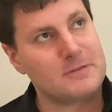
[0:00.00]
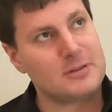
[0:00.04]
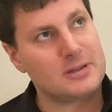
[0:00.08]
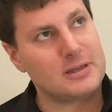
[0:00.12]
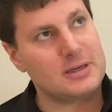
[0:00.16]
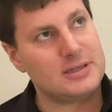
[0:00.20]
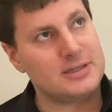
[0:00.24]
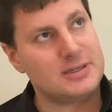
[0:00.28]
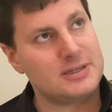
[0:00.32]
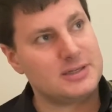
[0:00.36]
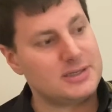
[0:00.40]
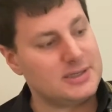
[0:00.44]

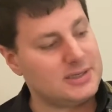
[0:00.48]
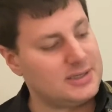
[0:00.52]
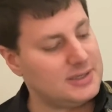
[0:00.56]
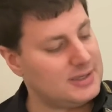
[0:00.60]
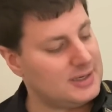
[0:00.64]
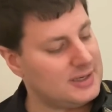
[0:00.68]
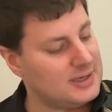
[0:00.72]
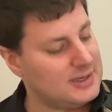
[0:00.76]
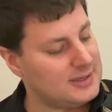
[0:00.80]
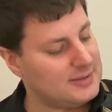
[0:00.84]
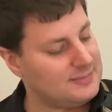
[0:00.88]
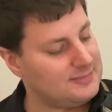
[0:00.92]
Let's see,
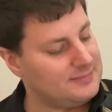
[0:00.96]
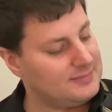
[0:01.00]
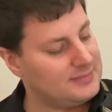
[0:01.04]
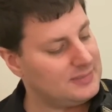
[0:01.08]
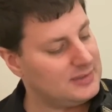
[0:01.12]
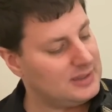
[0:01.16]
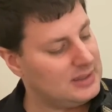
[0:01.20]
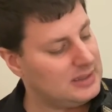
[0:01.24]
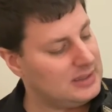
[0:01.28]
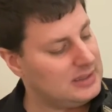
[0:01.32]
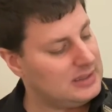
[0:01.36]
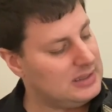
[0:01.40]
the
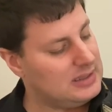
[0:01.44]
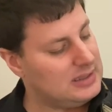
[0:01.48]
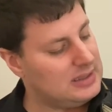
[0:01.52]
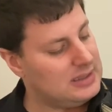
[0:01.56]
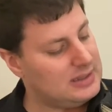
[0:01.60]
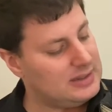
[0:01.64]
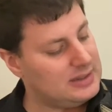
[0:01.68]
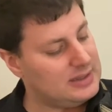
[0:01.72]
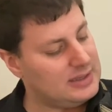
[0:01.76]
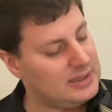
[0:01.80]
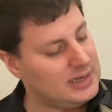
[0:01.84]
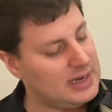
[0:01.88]

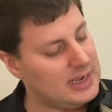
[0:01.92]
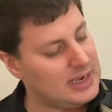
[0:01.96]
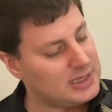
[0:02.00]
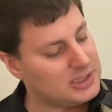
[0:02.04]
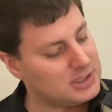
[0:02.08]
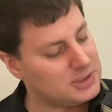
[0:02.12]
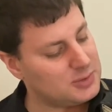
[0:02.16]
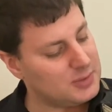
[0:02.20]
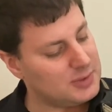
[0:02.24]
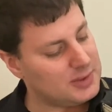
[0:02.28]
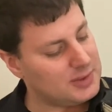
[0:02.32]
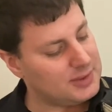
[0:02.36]

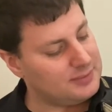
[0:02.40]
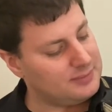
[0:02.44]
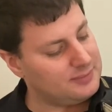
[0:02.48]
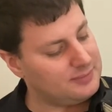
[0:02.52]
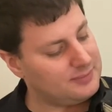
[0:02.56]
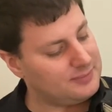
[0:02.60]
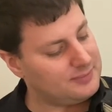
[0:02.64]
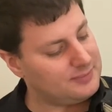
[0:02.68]
next one,